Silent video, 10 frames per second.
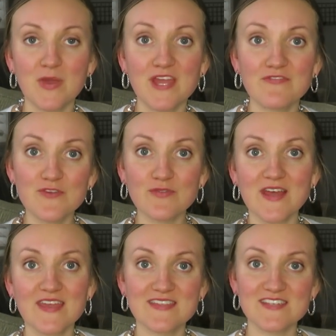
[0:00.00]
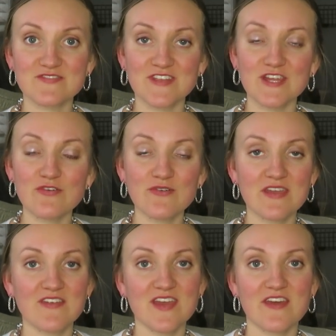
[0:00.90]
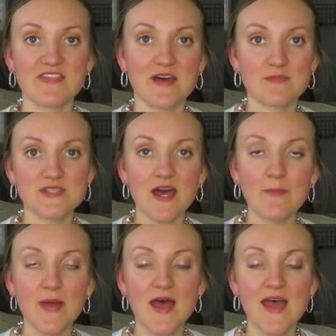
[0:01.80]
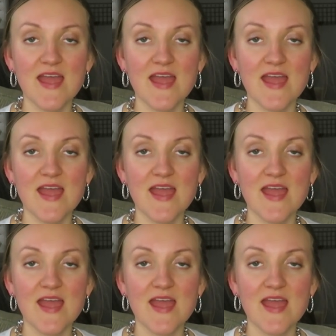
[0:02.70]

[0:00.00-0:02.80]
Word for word: But if you like this video, give it a thumbs up